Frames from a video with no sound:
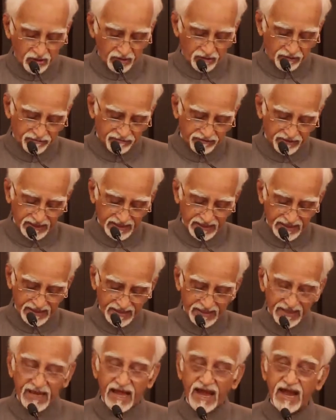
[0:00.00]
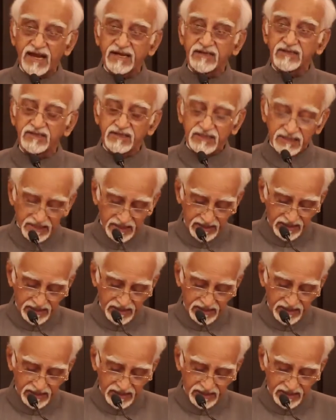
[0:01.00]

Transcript: of land,